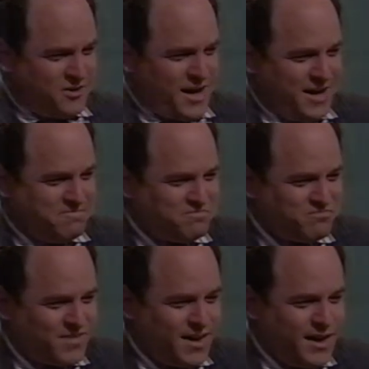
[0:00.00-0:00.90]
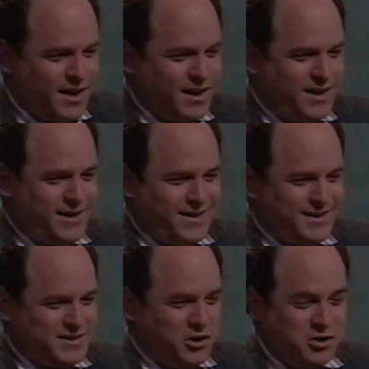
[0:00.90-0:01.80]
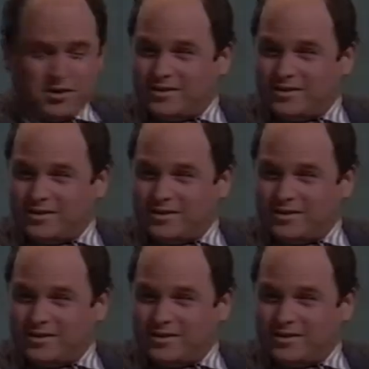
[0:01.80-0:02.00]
All right. Get on